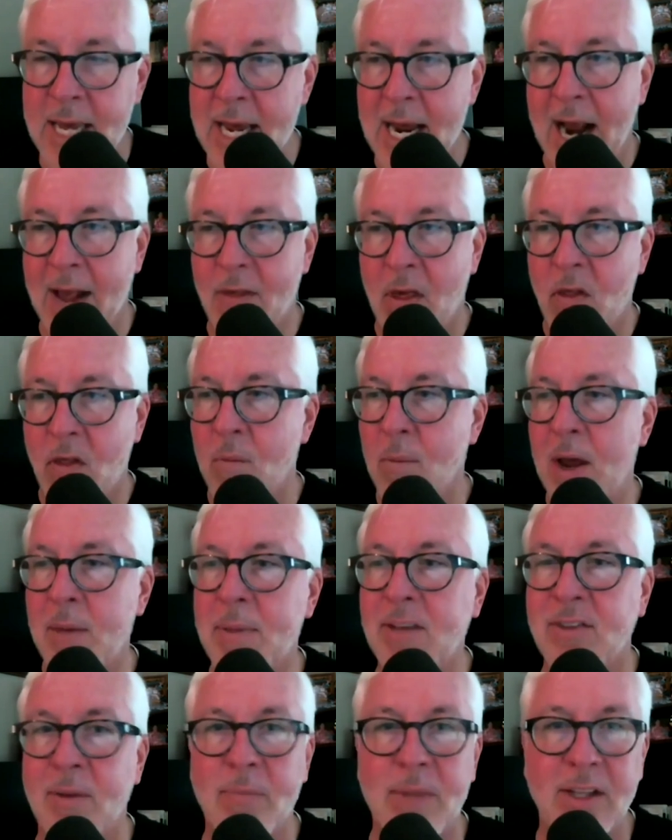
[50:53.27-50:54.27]
And then there may be
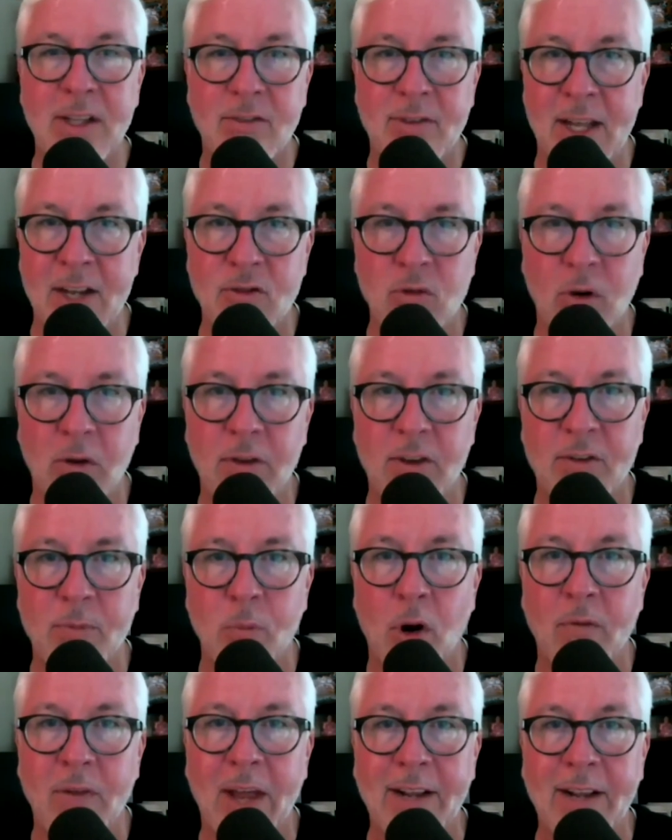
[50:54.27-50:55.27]
something central that's
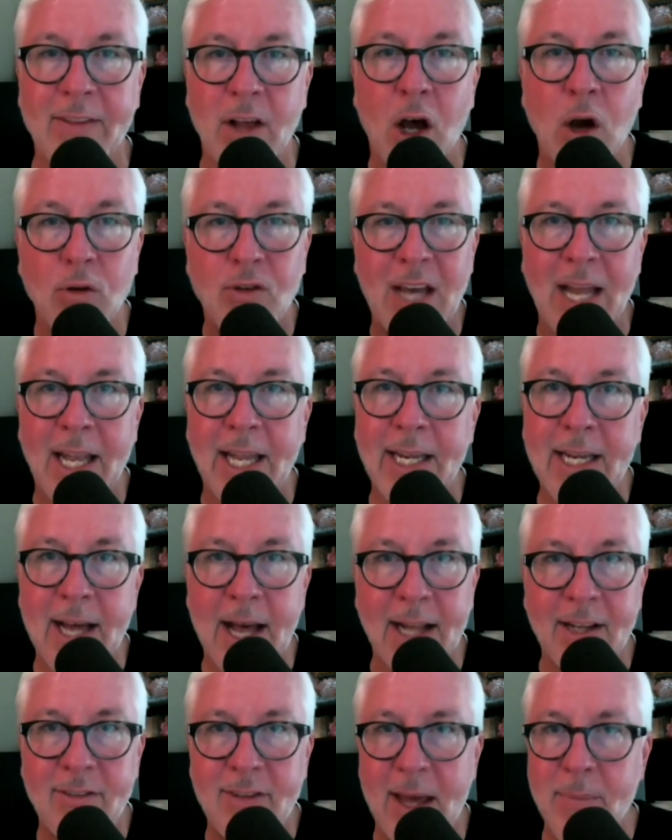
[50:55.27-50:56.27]
more of like the hoteling
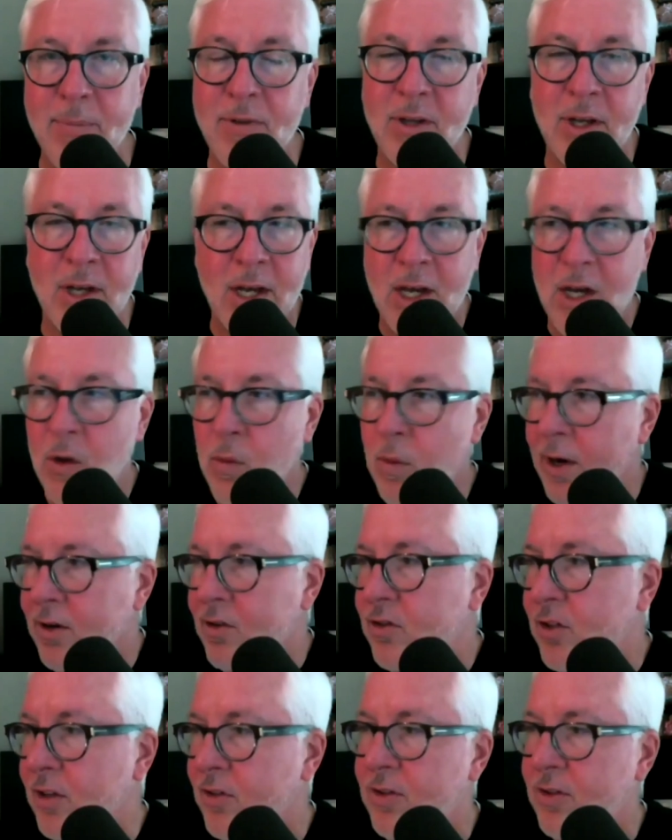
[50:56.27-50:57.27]
concept where it's
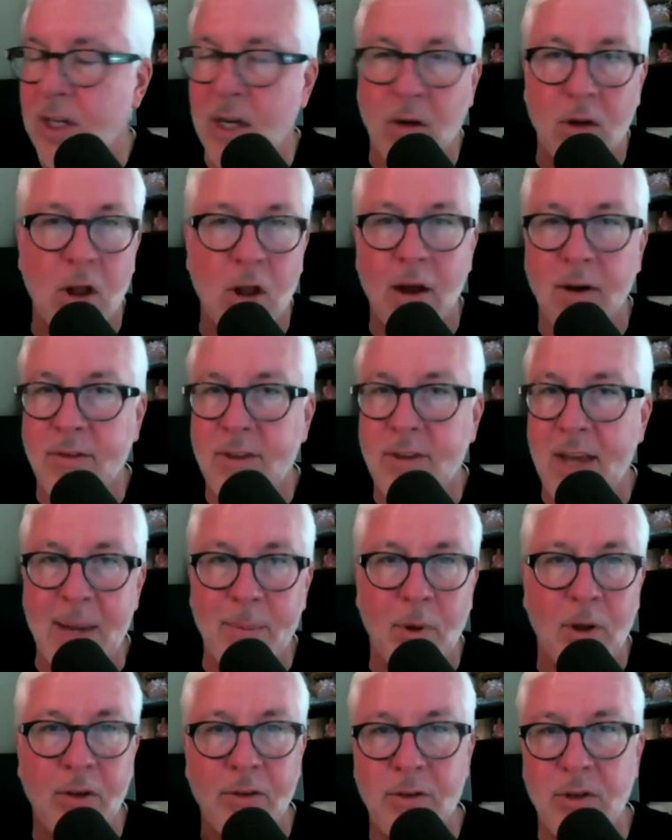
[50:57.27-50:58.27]
just you know long
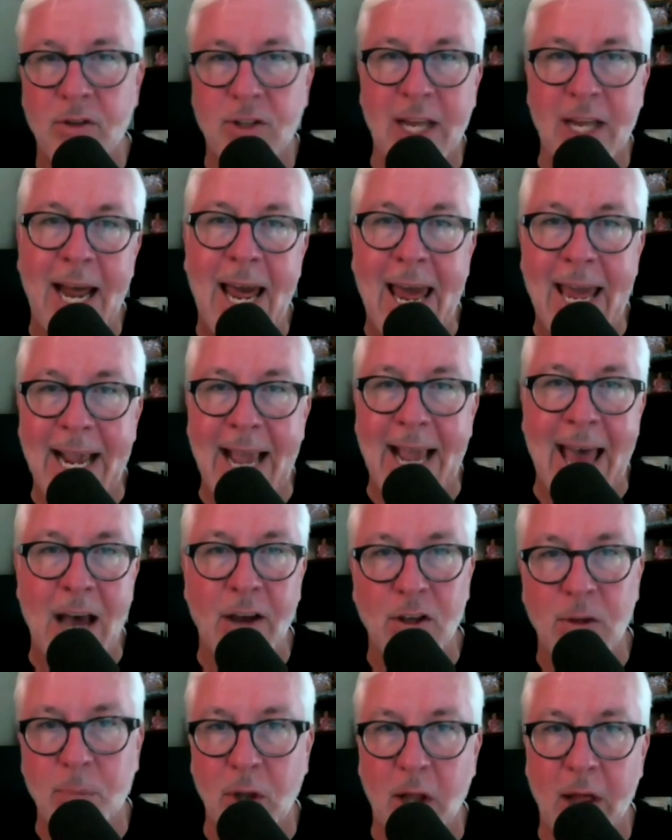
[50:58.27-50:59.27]
tables you just kind of hang out
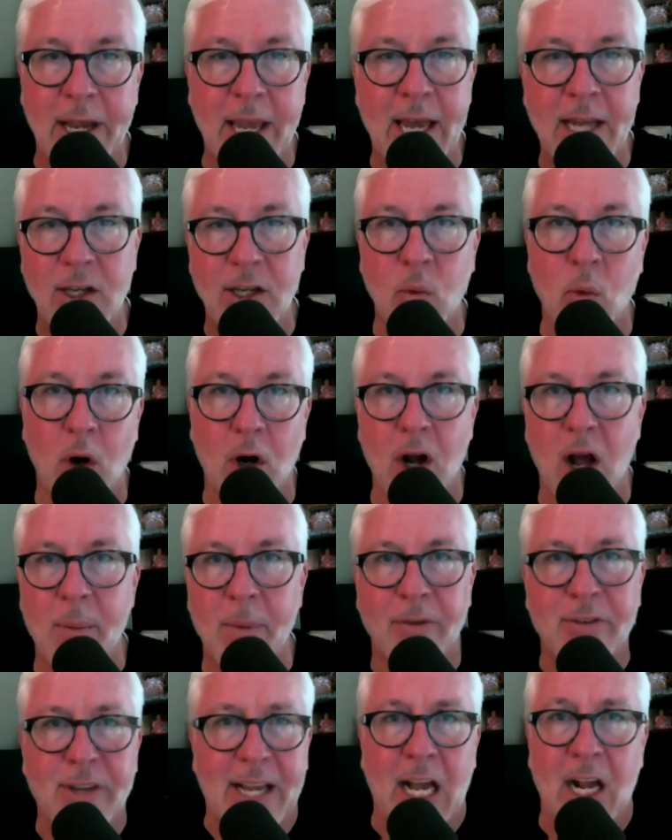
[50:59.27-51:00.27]
you plug in you work
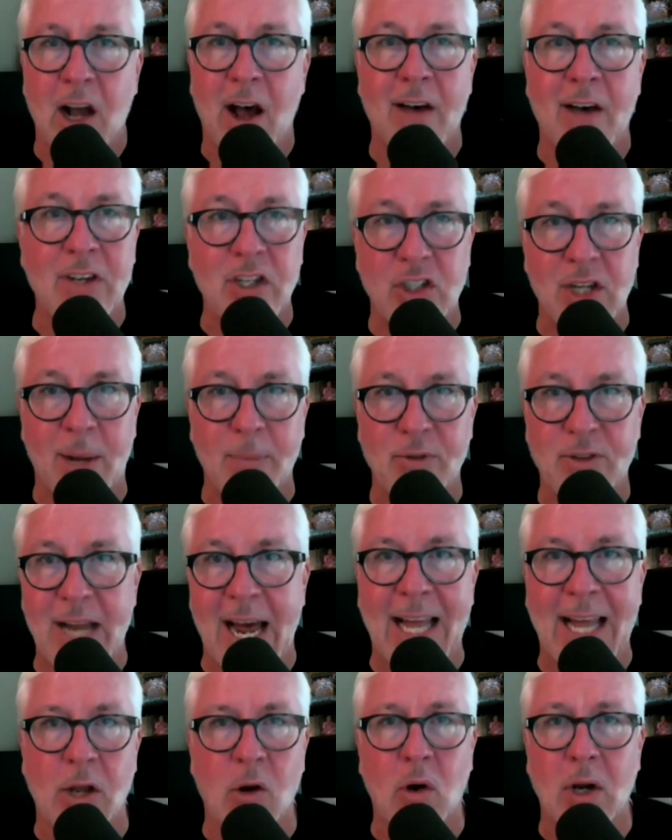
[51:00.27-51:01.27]
almost like a coffee shop
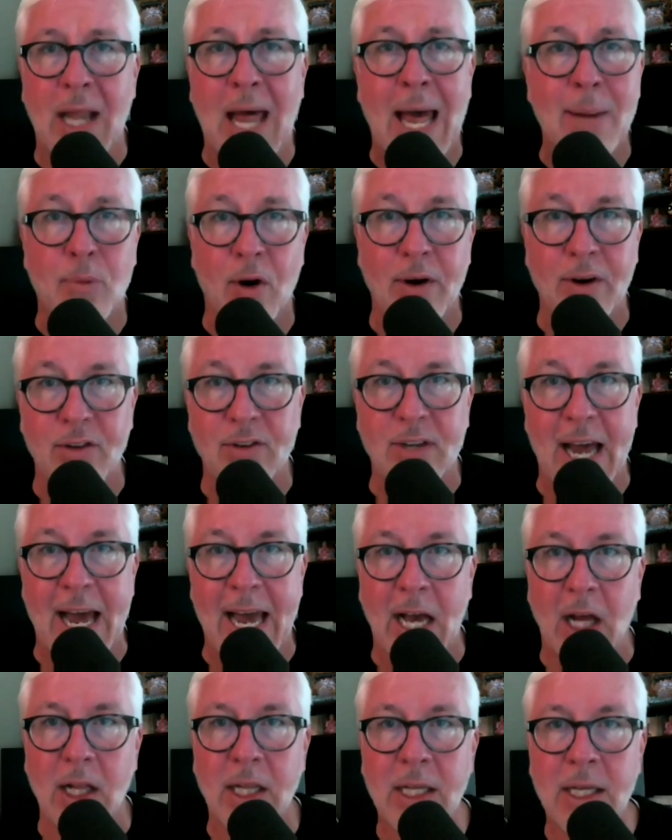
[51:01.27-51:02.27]
style or a library
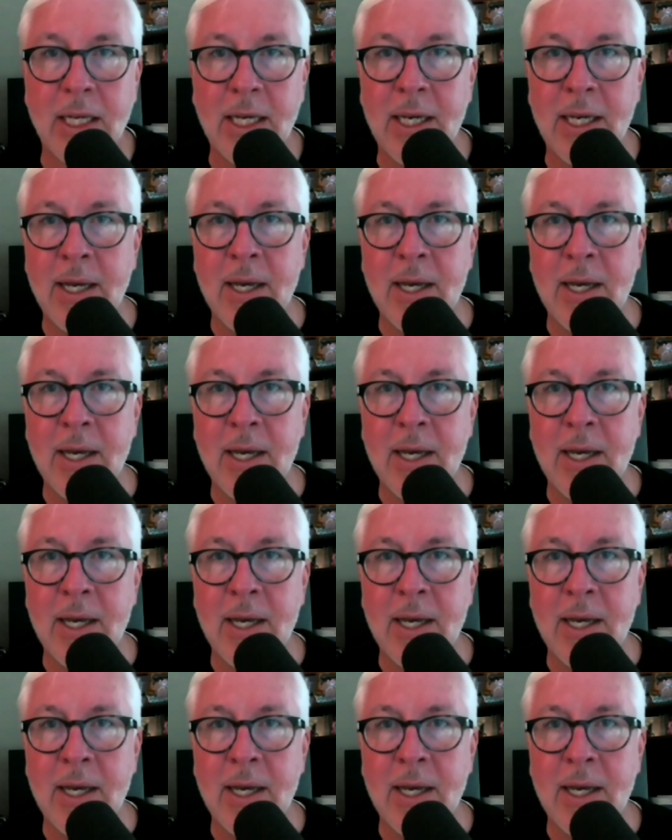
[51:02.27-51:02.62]
style yeah